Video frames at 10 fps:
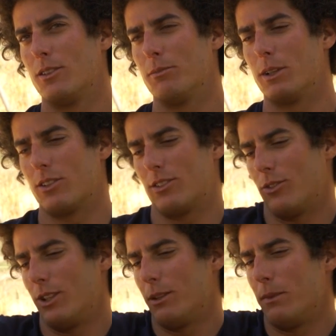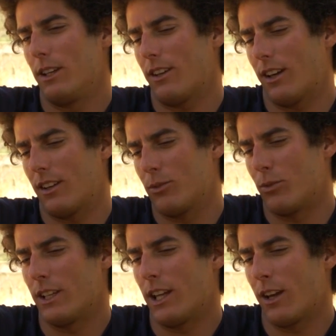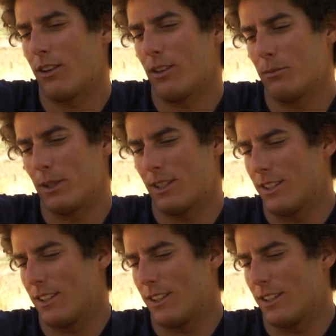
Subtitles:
Because the rhythmic has one angle, but